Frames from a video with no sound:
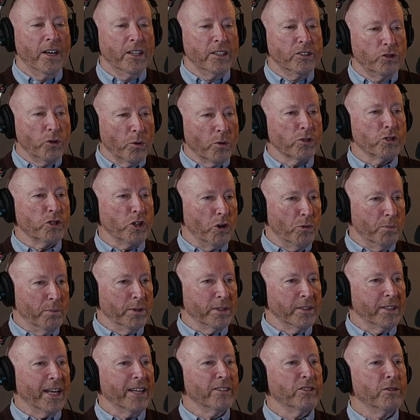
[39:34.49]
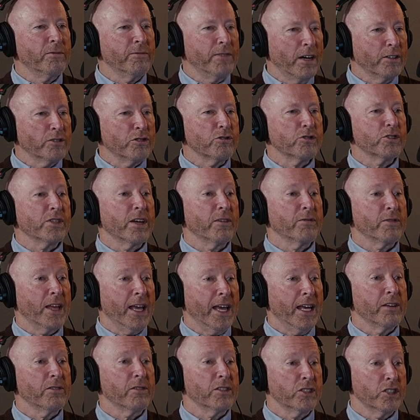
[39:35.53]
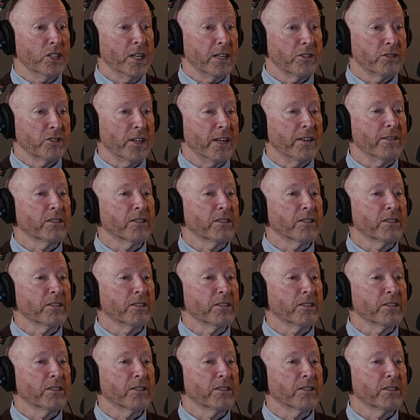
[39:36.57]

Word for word: Doors opened, and you found yourself the head of the T S A,